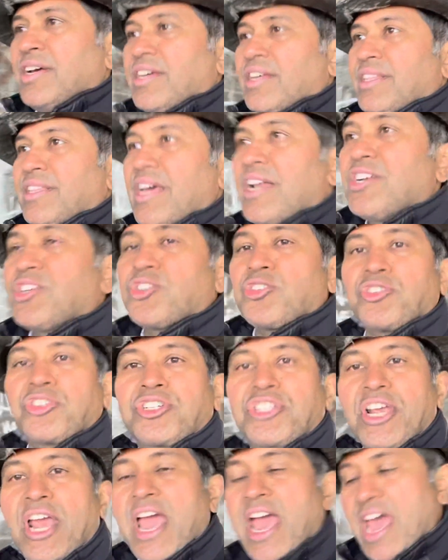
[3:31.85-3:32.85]
then to
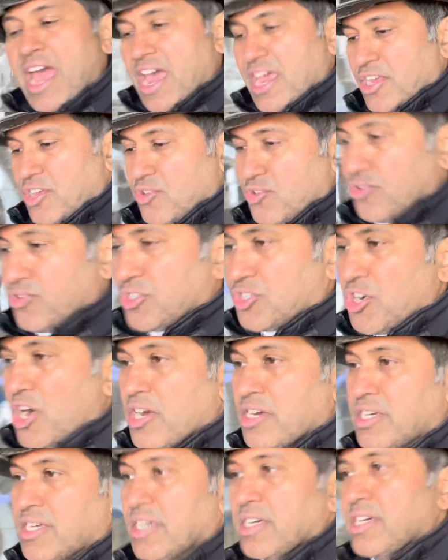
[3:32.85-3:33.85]
share your
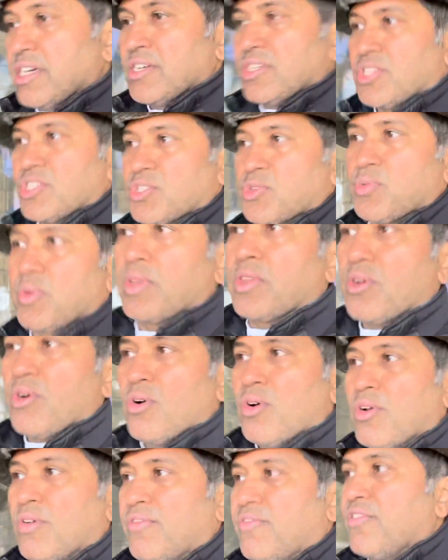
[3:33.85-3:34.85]
drunkenness with
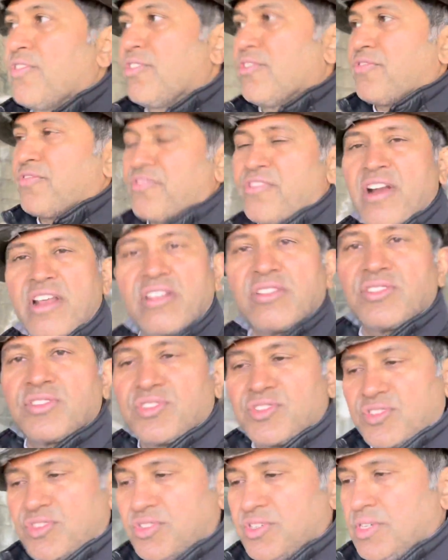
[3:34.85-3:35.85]
all of your
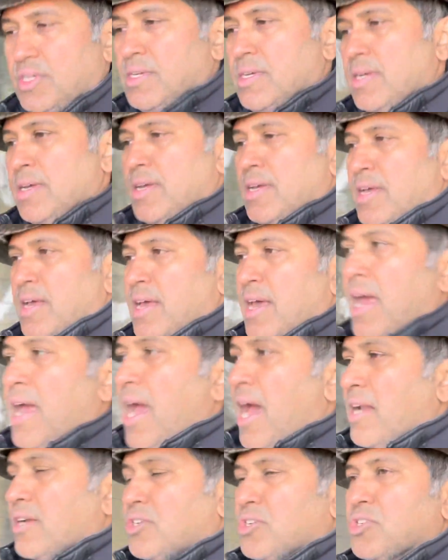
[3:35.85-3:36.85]
friends
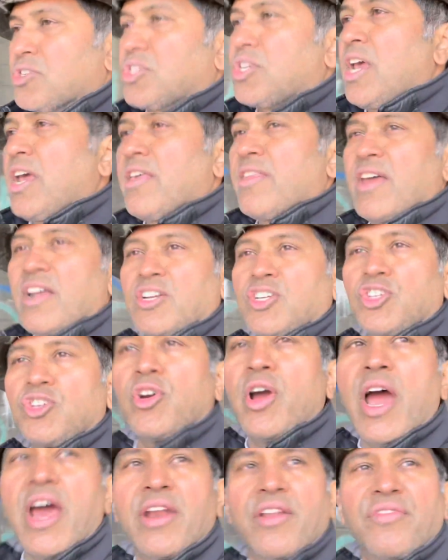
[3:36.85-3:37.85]
and to say that you
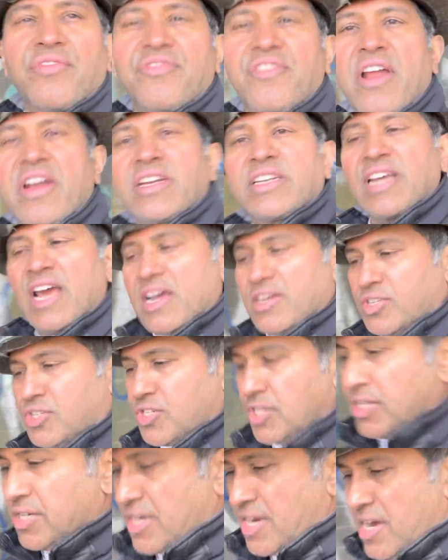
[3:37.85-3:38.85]
had a
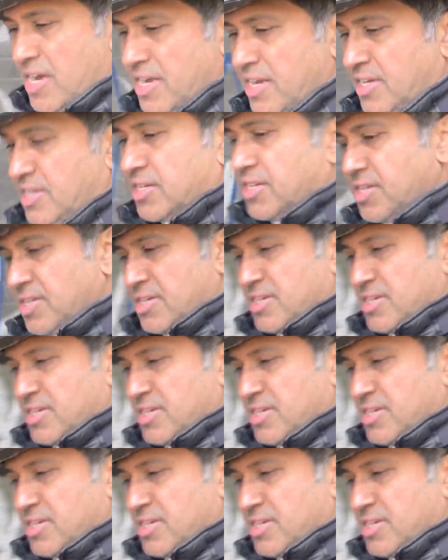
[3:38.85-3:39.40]
fantastic night,